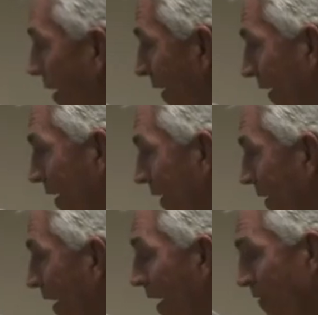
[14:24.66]

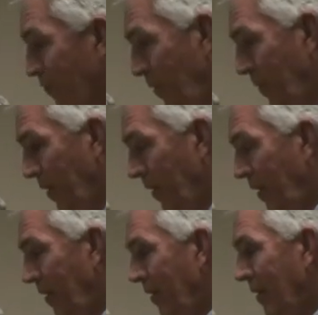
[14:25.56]
Again,
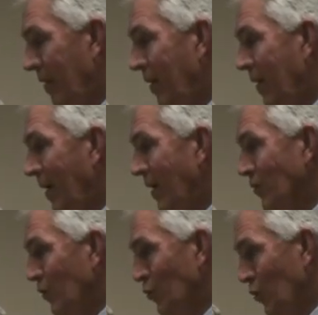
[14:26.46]
everybody
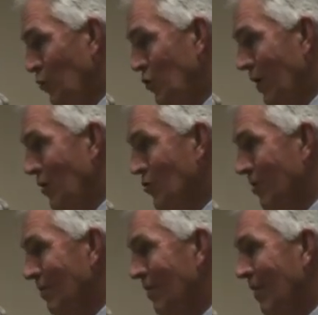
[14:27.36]
has an
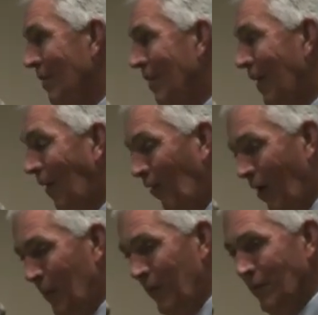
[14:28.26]
association and a
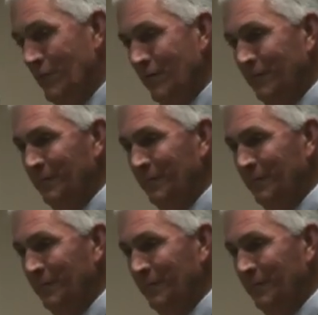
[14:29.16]
lobbyist.